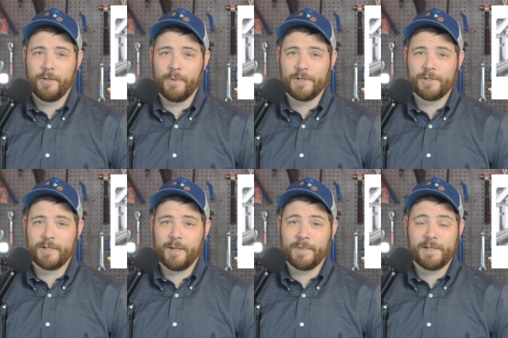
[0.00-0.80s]
which the
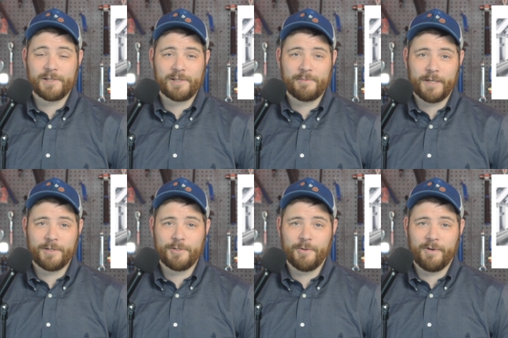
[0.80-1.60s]
company is
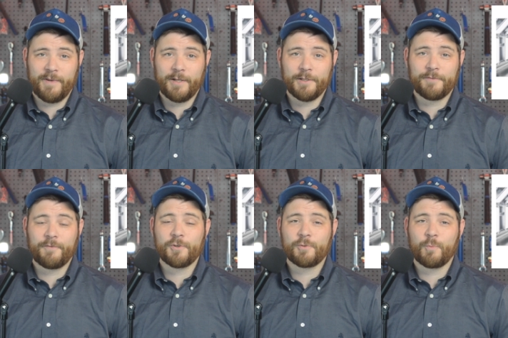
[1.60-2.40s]
expected to unveil its
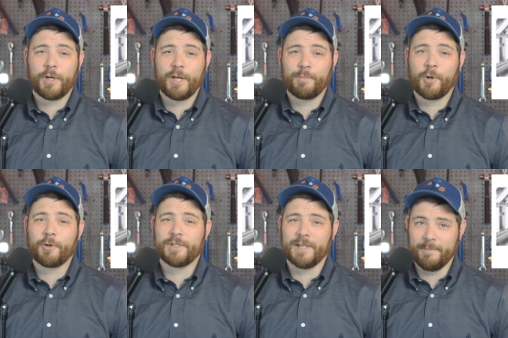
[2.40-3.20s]
first working
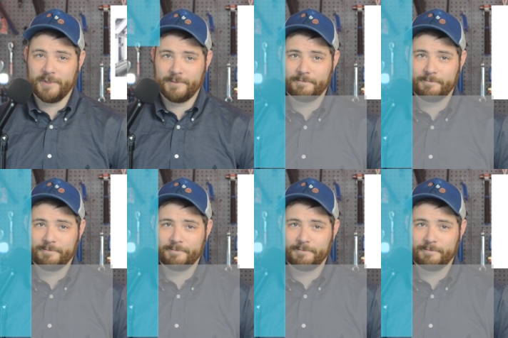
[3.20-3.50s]
prototype.